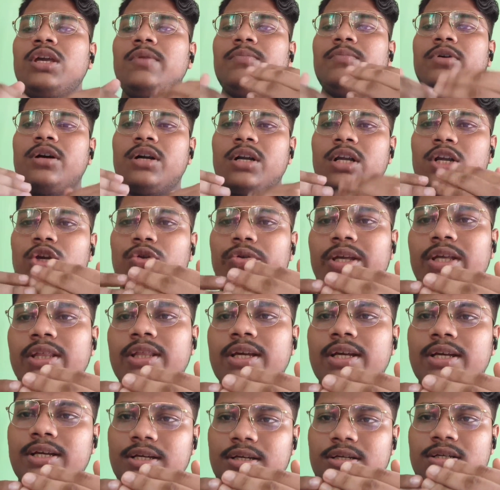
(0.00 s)
keep
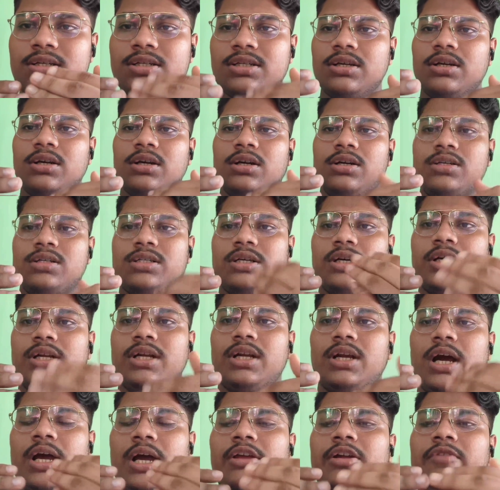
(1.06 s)
continuing that
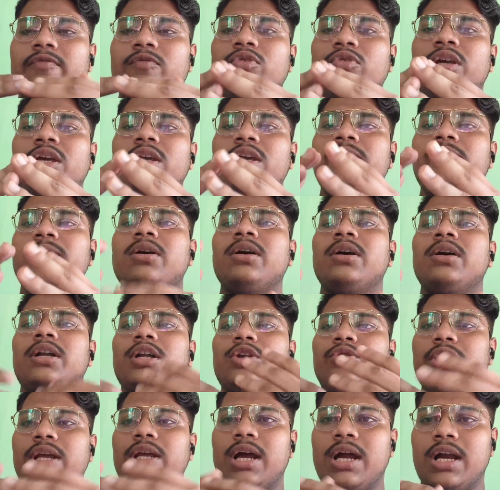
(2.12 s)
study, I have to keep
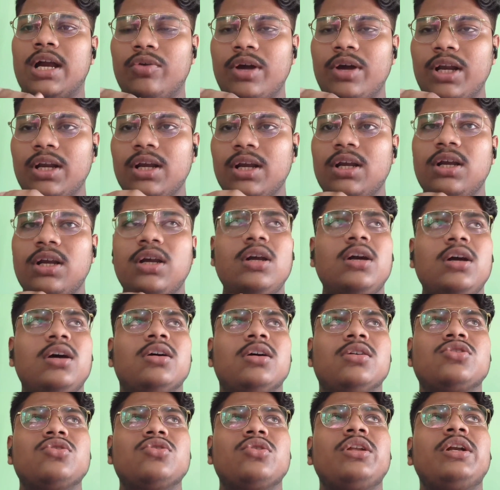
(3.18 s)
continuing hard work,
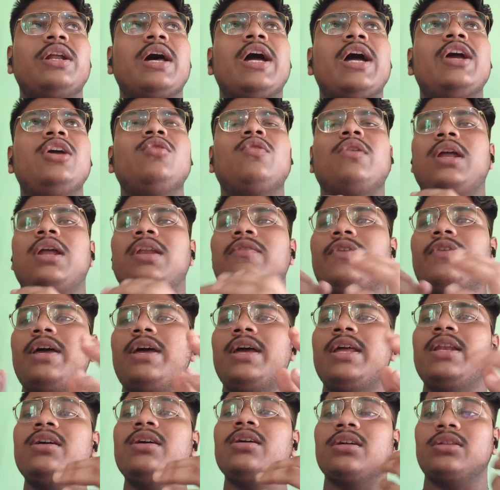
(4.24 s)
so that I will
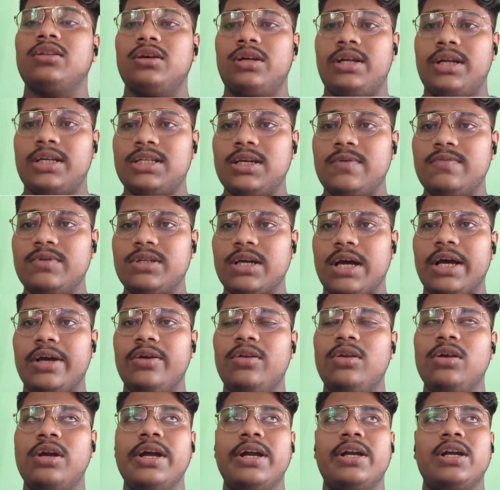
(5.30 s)
qualify any other exams,
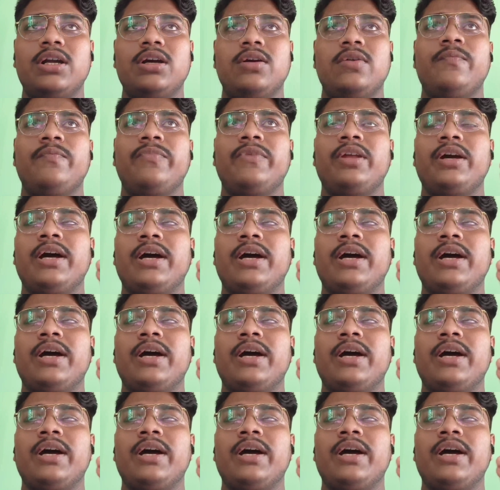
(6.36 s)
I will get